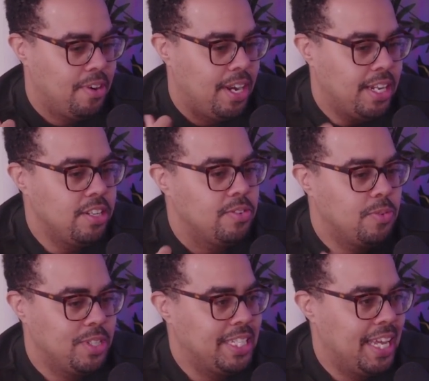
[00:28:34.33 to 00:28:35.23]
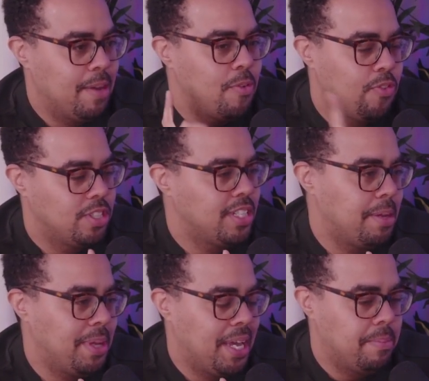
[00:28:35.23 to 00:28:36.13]
Whatever. And he went to gamble. First
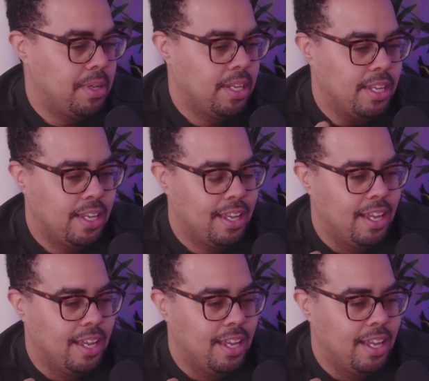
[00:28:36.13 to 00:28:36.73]
time gambling.